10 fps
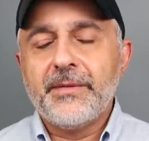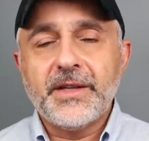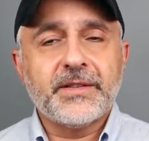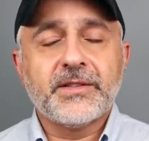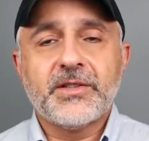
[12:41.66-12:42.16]

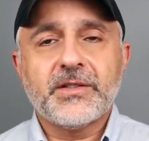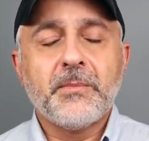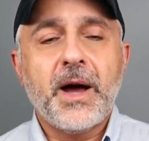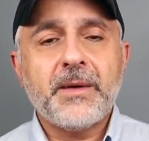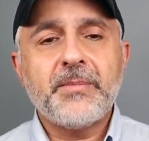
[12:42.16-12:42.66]
this is
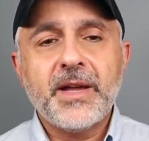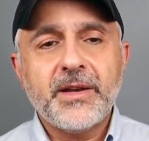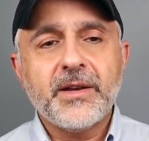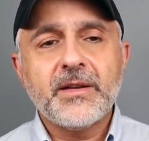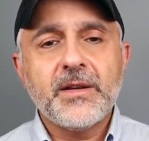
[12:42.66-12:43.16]
just my
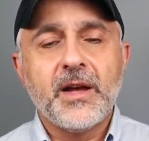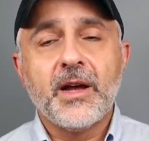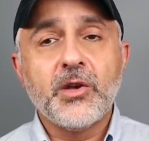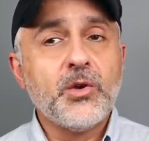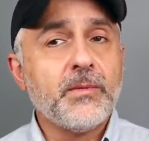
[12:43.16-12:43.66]
opinion.
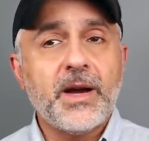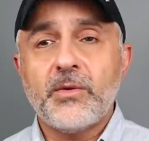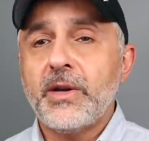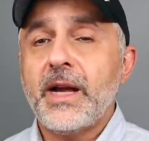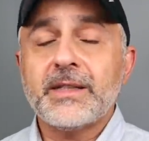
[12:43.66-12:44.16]
Uh, you might
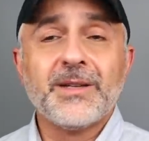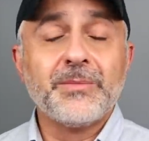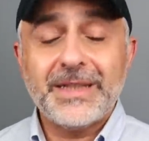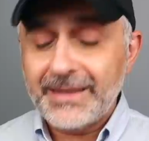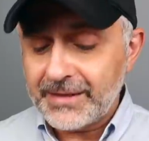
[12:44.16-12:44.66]
react
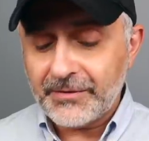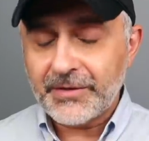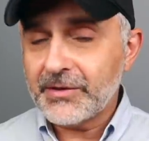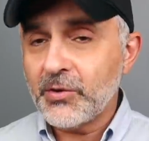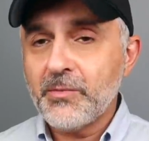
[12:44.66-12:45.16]
completely
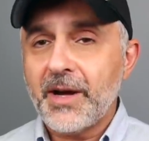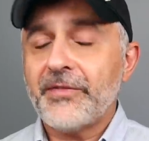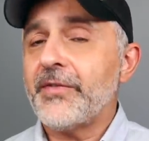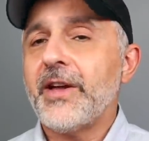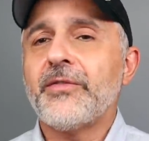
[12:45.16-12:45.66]
different to
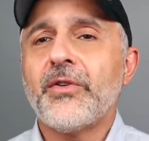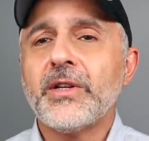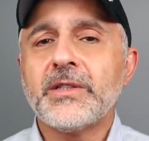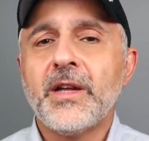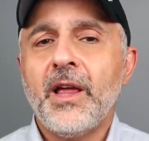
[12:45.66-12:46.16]
my
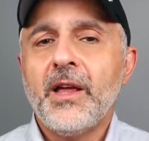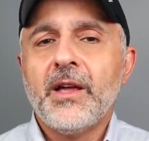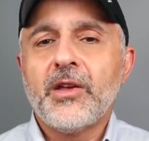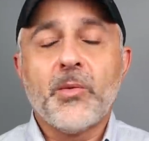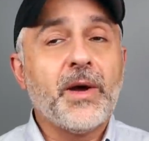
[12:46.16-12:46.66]
favorite.
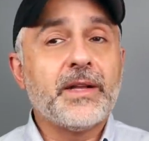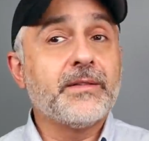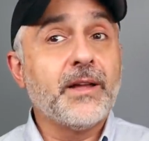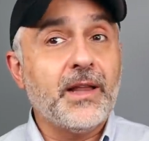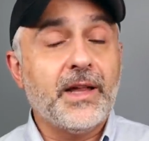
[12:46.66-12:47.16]
You
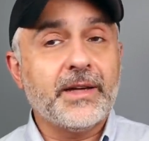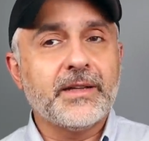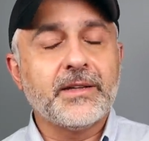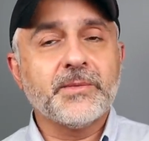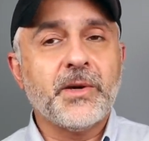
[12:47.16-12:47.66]
might not like
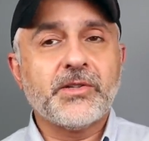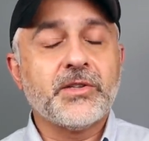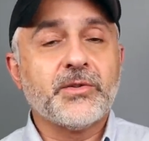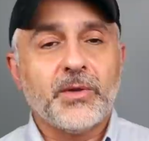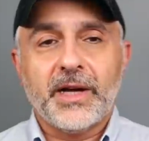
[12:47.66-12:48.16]
it as much
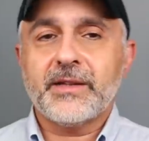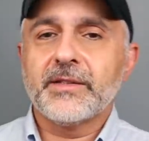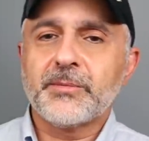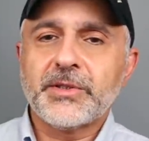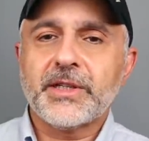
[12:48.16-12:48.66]
as you like
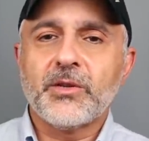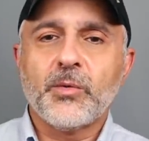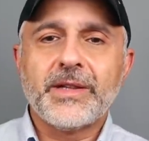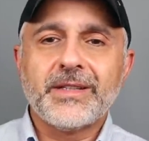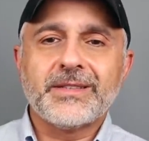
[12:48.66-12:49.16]
this particular
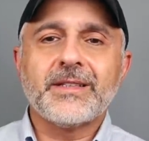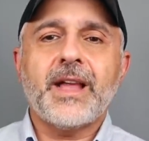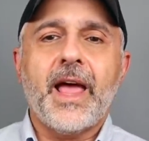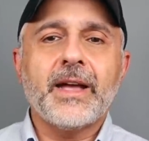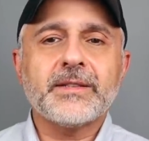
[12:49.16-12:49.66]
one. This is
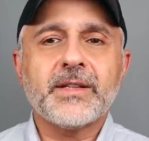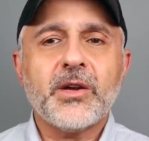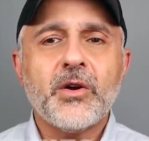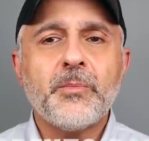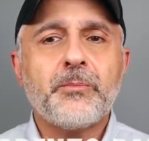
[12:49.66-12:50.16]

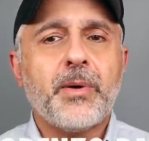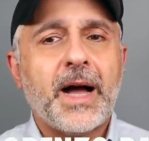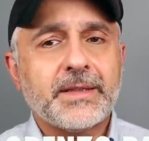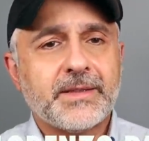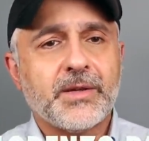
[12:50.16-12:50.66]

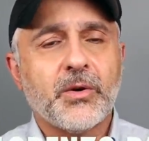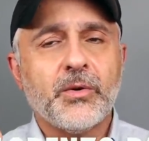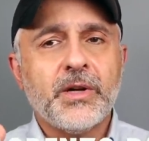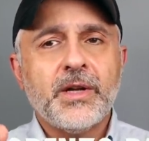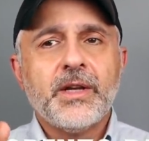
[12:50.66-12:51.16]

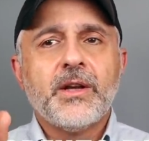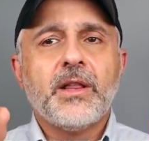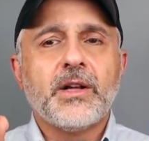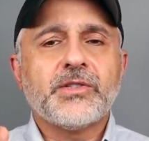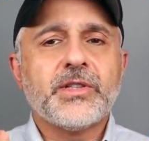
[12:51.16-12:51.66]
Escopazzo,
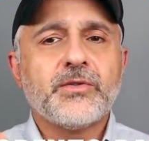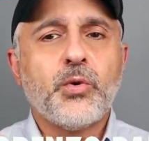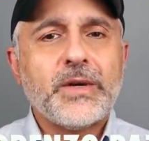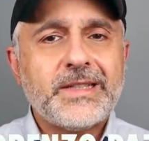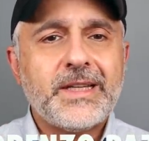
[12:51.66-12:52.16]
launched in
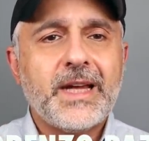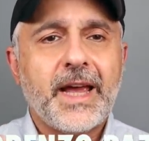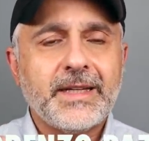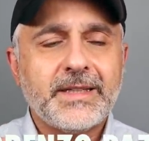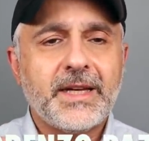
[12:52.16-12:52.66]
twenty
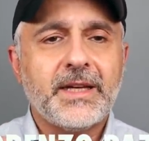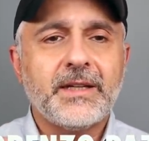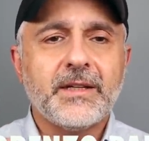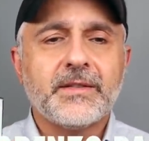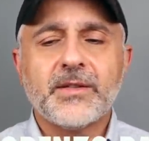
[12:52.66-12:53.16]

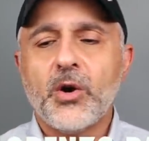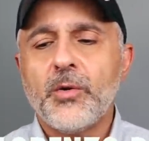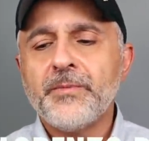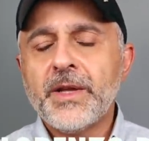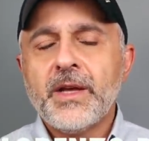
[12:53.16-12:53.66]
eighteen.
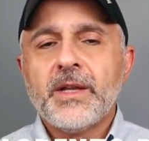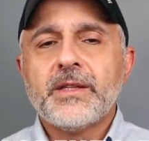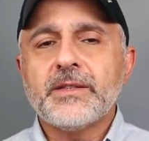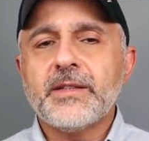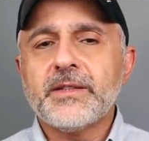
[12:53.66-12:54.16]
So
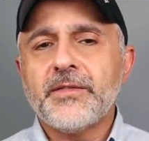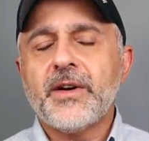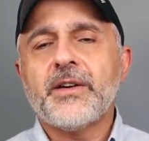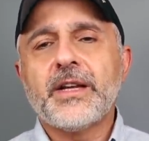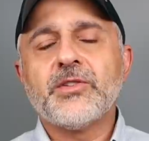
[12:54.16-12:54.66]
this is a
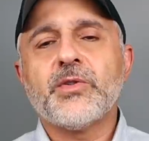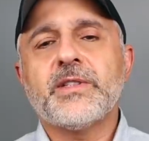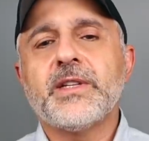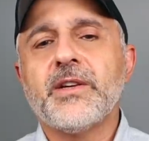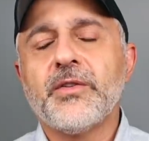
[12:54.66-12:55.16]
very
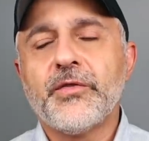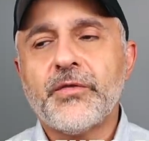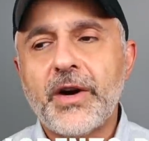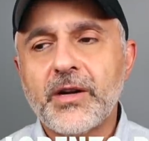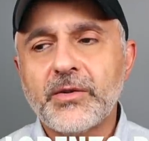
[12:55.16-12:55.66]
interesting
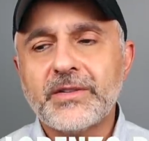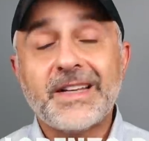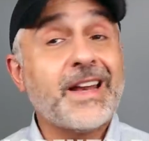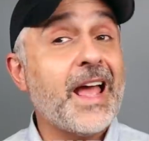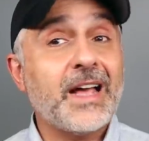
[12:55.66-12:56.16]
fragrance
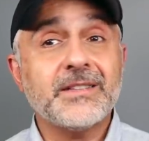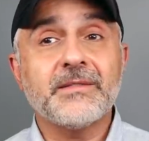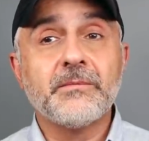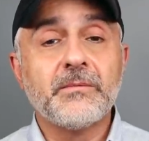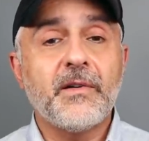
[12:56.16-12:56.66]
that
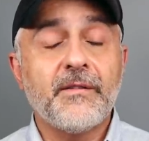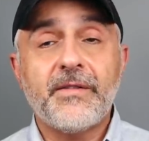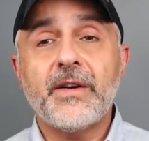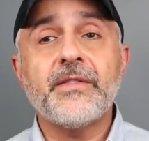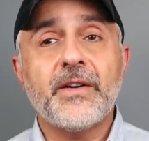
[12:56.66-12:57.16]
has
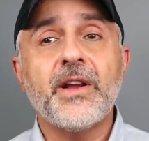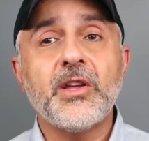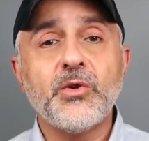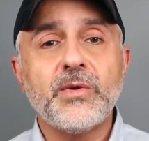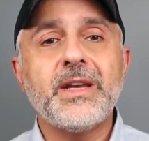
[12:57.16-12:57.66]
very, very
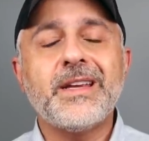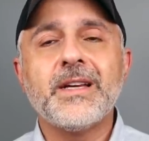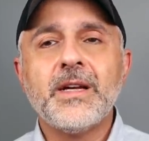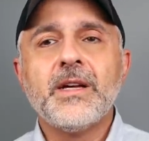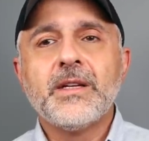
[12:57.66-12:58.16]

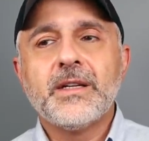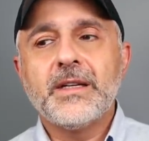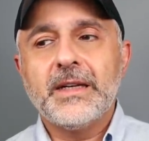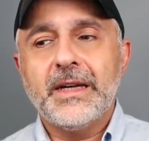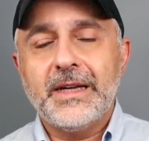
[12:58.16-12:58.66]
unique
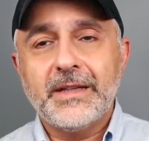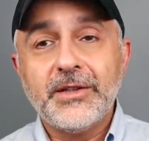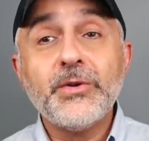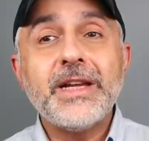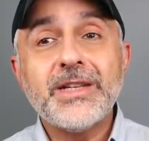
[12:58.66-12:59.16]

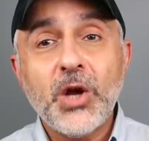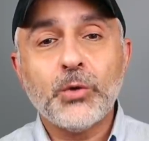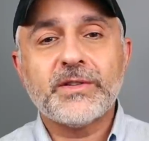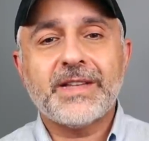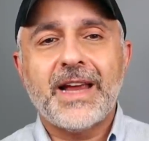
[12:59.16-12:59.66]
unique
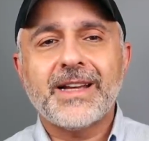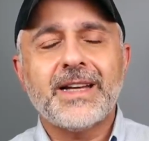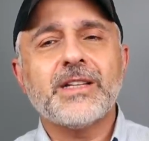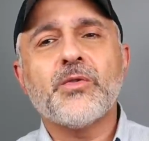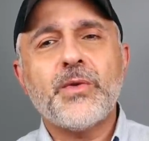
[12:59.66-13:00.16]
notes, and
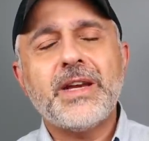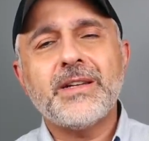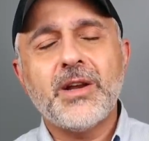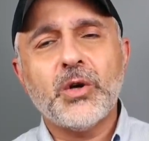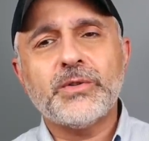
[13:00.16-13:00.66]
kind of
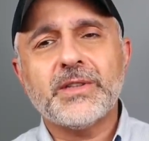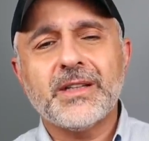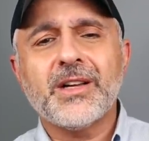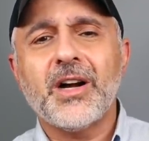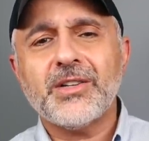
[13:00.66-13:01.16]
green notes
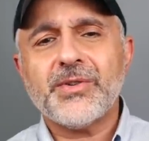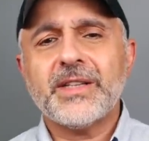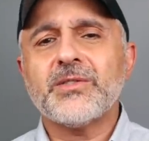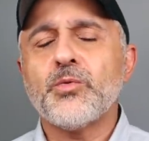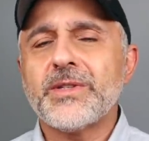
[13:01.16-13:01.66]

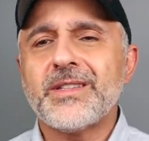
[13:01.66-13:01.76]
contrasted with